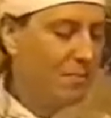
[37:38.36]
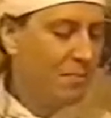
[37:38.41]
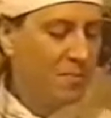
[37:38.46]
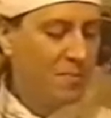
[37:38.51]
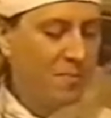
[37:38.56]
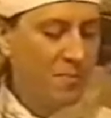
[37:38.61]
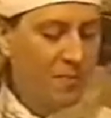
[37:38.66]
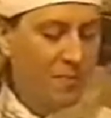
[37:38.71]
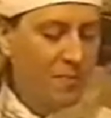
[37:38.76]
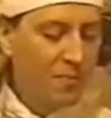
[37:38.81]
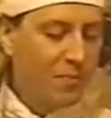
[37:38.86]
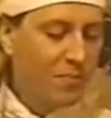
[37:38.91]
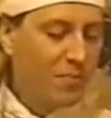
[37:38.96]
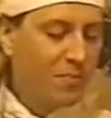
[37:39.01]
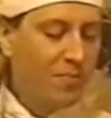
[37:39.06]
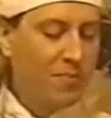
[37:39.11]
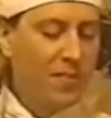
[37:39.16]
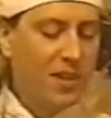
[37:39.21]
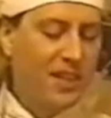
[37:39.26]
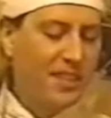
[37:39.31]
savoury
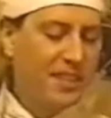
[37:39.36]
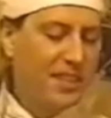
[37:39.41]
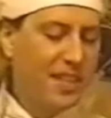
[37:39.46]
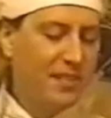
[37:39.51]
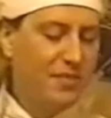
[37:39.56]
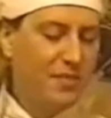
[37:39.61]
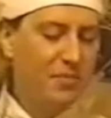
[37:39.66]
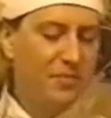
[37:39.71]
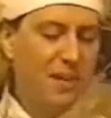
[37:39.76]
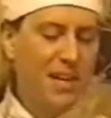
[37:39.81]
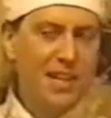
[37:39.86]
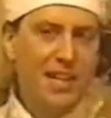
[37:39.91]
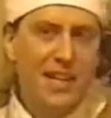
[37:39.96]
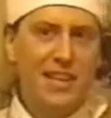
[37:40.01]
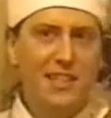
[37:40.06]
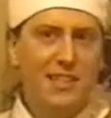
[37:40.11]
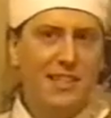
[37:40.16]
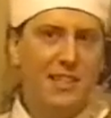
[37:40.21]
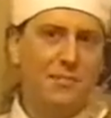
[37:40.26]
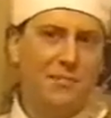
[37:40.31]
pancakes, but I'm going to
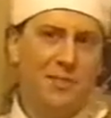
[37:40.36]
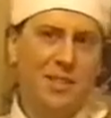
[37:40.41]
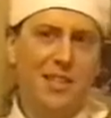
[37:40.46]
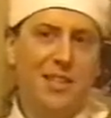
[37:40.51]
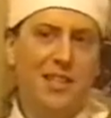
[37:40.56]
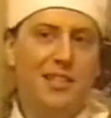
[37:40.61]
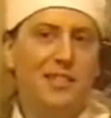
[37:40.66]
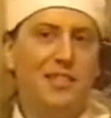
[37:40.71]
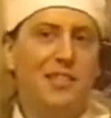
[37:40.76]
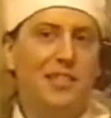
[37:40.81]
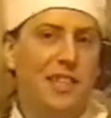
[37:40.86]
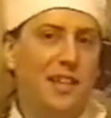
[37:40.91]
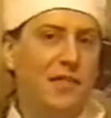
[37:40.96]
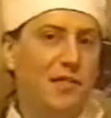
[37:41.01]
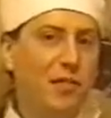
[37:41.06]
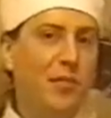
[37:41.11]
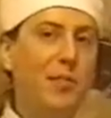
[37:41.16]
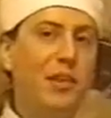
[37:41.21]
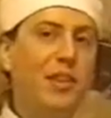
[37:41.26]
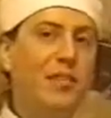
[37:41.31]
save them in the fridge till
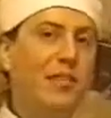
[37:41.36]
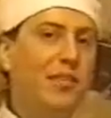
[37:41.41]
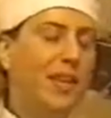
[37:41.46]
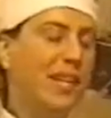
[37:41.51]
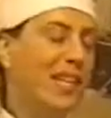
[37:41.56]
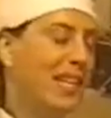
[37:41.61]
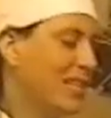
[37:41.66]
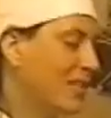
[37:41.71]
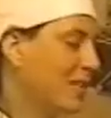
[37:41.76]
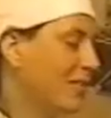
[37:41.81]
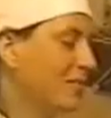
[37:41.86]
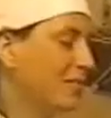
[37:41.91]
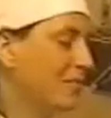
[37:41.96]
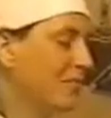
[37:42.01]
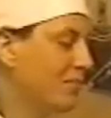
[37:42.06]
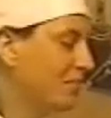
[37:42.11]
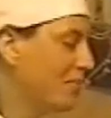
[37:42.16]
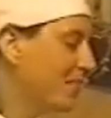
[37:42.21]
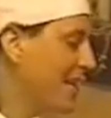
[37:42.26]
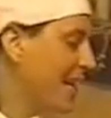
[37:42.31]
the next day
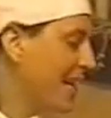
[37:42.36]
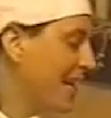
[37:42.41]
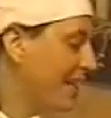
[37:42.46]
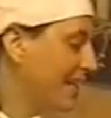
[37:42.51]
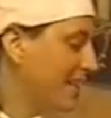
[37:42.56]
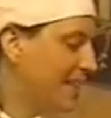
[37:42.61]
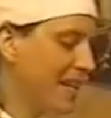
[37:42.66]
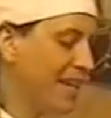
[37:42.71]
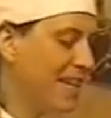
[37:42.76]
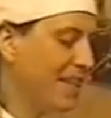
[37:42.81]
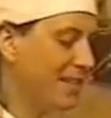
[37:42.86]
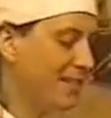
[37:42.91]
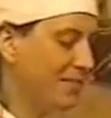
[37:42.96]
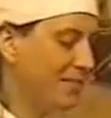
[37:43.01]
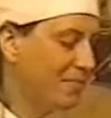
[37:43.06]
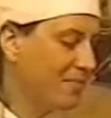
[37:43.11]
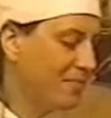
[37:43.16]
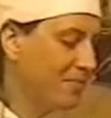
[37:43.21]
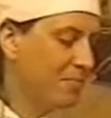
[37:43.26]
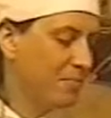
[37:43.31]
with the
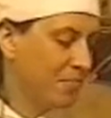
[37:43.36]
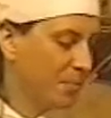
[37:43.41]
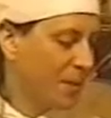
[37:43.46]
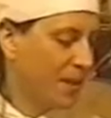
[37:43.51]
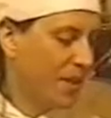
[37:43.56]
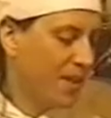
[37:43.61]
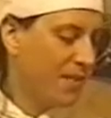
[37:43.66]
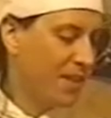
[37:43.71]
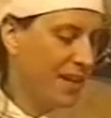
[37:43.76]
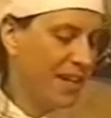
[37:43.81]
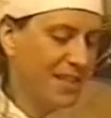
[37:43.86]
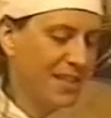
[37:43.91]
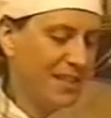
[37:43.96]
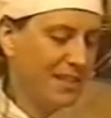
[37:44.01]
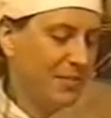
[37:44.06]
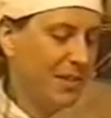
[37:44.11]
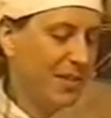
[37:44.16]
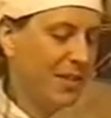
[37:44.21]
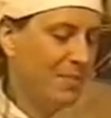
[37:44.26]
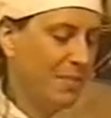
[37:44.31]
rest of my mixture
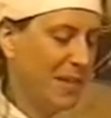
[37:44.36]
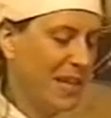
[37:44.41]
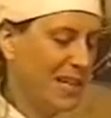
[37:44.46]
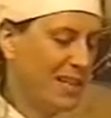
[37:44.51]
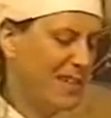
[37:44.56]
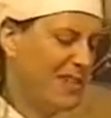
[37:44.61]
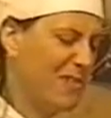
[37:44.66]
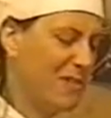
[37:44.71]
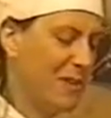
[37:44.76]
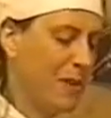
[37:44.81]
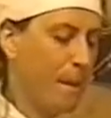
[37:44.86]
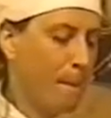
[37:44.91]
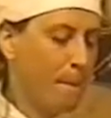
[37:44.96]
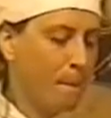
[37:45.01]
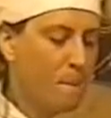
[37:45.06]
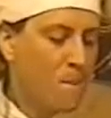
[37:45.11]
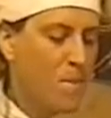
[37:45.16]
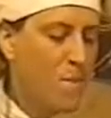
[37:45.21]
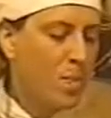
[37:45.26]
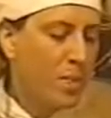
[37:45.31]
and,
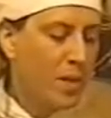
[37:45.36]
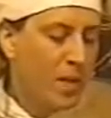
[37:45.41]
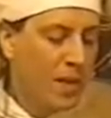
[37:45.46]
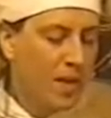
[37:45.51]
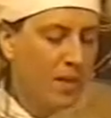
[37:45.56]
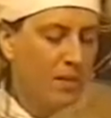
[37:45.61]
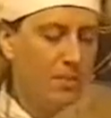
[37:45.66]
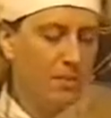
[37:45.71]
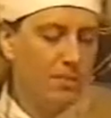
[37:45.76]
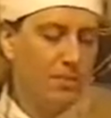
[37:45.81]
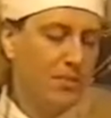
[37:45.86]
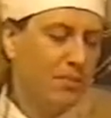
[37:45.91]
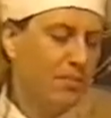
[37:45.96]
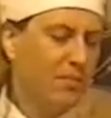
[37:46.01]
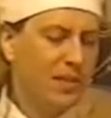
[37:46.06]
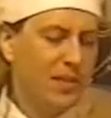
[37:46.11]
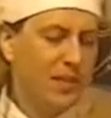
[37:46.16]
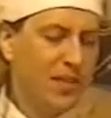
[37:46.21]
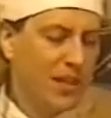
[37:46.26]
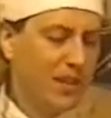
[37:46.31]
you know,
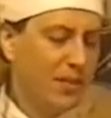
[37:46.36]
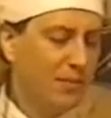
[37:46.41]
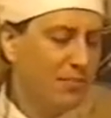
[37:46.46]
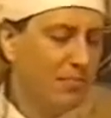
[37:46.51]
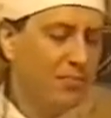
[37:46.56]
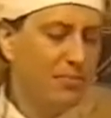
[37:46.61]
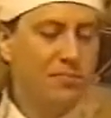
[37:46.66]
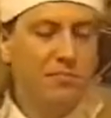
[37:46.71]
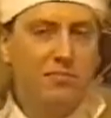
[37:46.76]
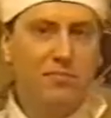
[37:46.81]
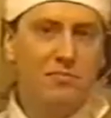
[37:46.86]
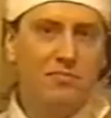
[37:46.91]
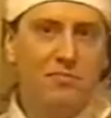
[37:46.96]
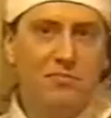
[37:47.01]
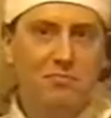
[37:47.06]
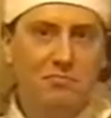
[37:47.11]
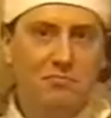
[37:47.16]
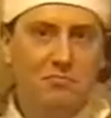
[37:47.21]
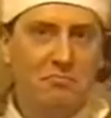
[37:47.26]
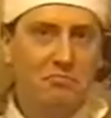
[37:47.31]

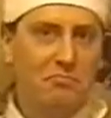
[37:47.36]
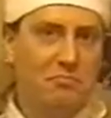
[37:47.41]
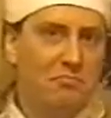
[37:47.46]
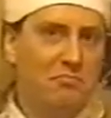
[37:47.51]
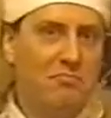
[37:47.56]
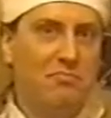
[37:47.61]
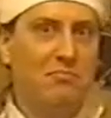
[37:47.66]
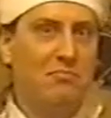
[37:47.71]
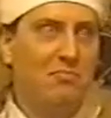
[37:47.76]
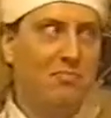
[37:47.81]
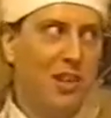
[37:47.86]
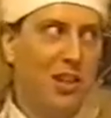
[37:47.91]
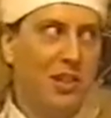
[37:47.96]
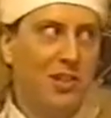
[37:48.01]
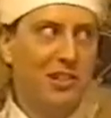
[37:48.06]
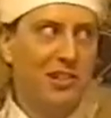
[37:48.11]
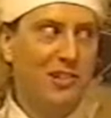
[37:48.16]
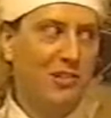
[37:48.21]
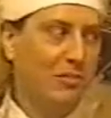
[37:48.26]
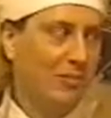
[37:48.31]
lunch or breakfast.